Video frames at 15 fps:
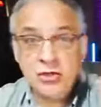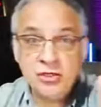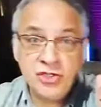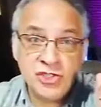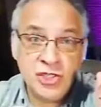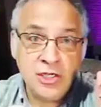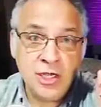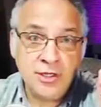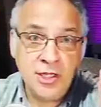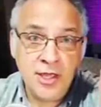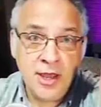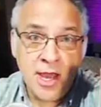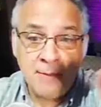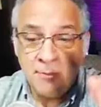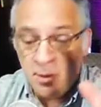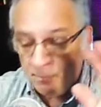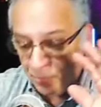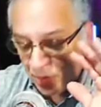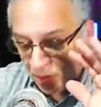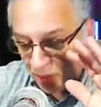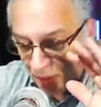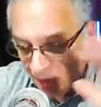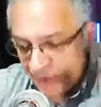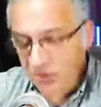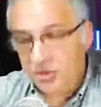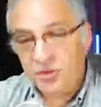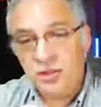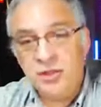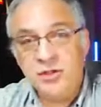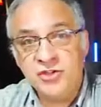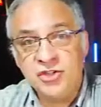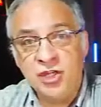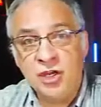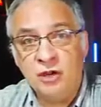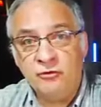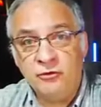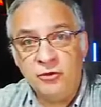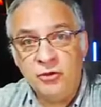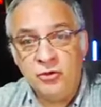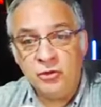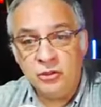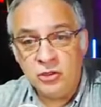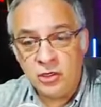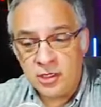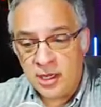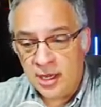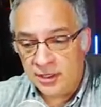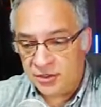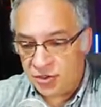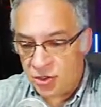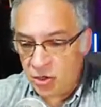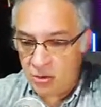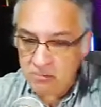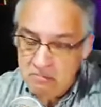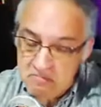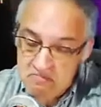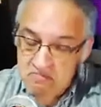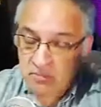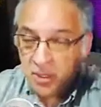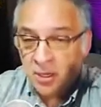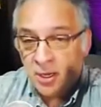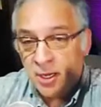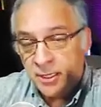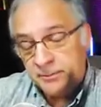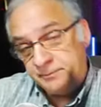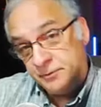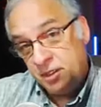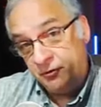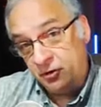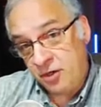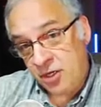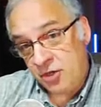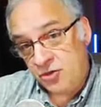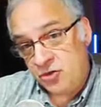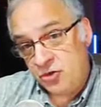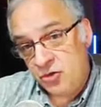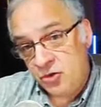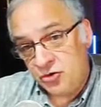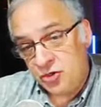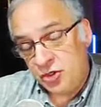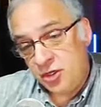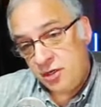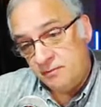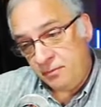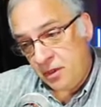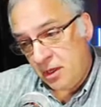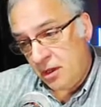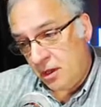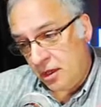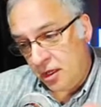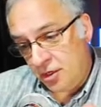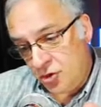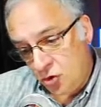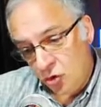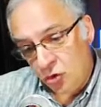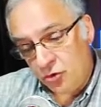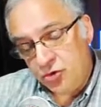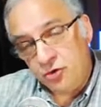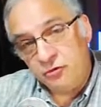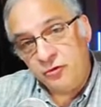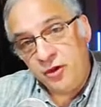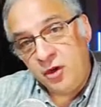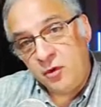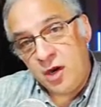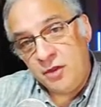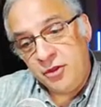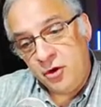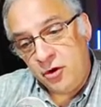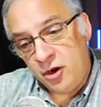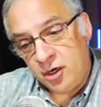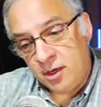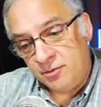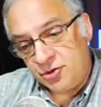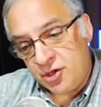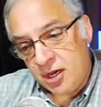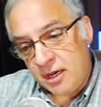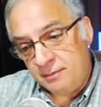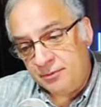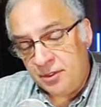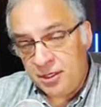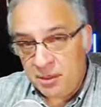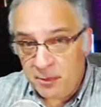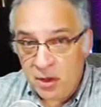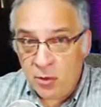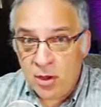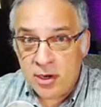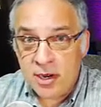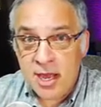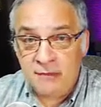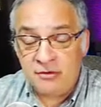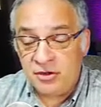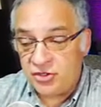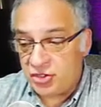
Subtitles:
you can see on the app, everything is there for you to look at. So if your kids are using it and you hold your finger on there and it comes up, then you may want to have a